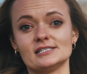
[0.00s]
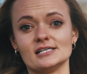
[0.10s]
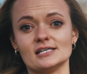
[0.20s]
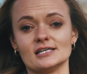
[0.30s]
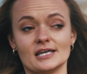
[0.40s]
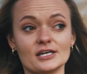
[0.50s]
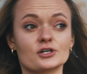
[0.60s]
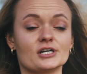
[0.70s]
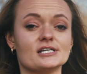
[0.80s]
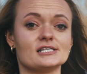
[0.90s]
see an
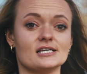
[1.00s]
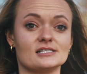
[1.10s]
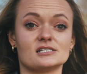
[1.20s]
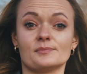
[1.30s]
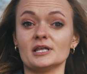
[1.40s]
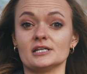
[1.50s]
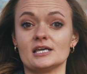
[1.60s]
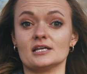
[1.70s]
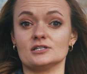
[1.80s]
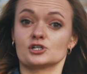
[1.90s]
increase in
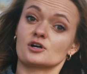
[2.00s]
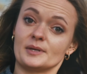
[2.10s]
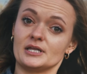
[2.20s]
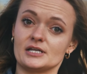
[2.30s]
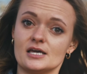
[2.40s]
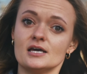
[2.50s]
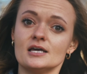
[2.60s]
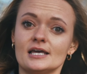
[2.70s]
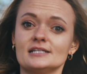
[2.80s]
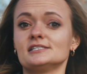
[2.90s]
stability and durability
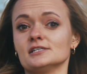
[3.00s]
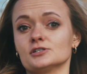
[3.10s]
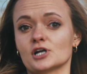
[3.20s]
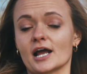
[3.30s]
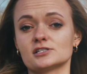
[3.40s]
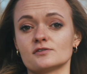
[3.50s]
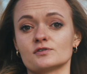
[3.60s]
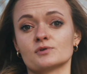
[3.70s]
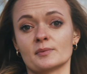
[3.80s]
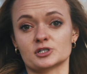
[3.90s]
in steel tracks
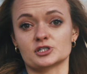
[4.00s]
over rubber